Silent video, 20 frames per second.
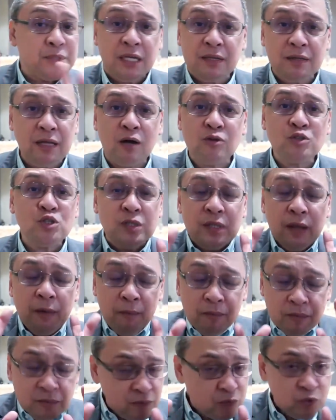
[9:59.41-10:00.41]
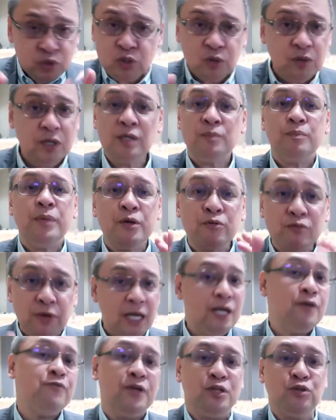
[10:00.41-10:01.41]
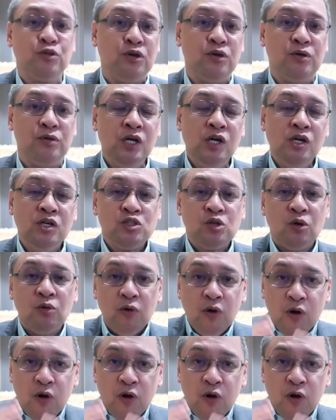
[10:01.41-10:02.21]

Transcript: the ups and downs shouldn't be relevant to you.